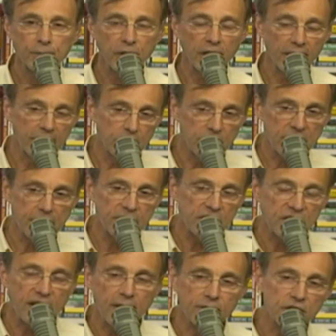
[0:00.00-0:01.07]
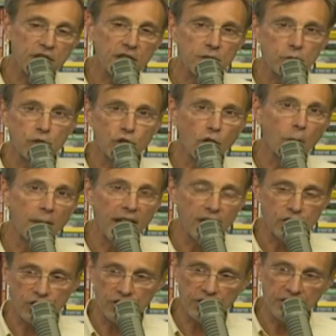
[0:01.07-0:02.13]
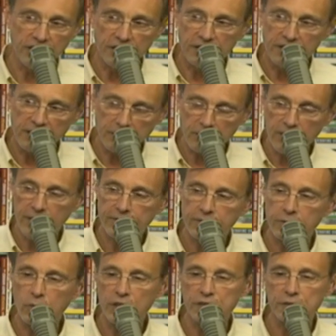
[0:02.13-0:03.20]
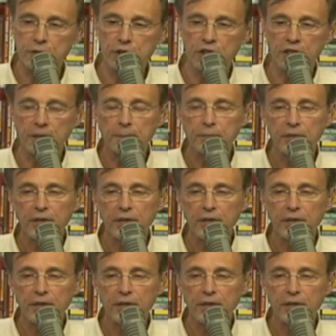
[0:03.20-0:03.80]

uh, he was having this conversation with Joe Manchin, the uh, Democrat from West Virginia.